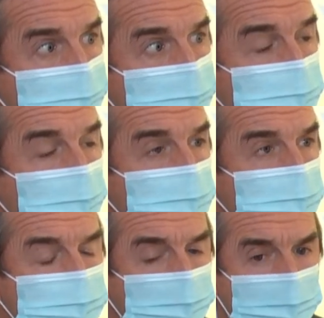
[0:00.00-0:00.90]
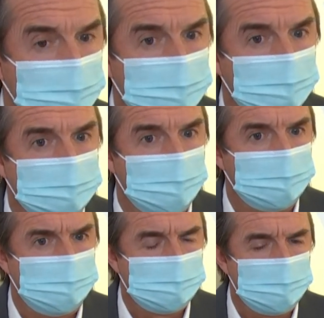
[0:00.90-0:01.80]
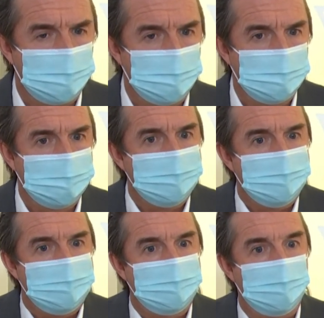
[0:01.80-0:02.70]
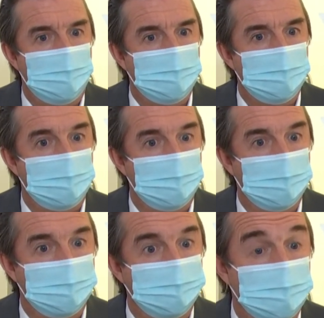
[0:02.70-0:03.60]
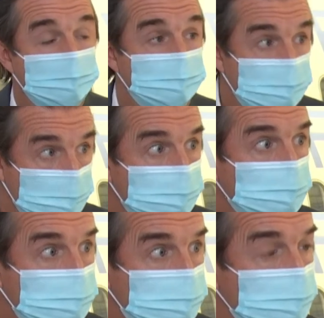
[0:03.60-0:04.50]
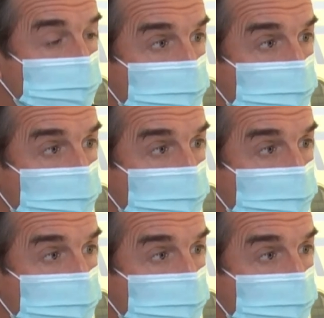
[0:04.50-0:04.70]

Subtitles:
So it means some customers are discovering how convenient is business